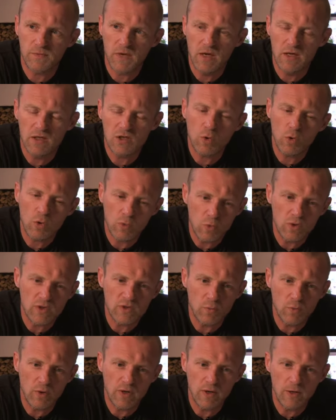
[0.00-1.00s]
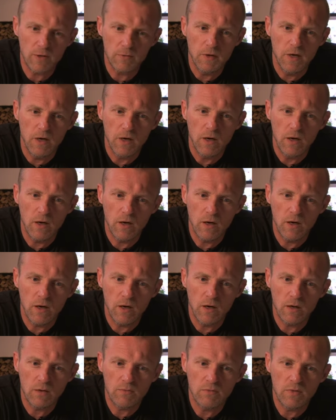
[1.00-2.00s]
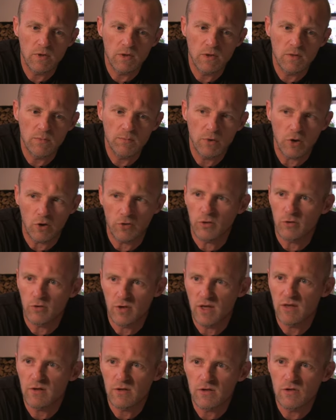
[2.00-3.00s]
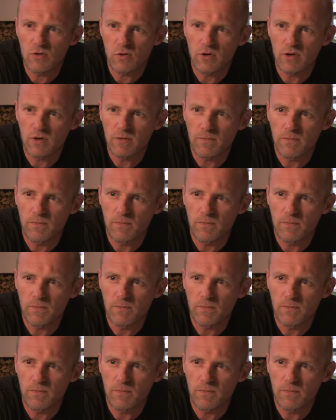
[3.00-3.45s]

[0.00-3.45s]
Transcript: So it was a very plot-oriented story.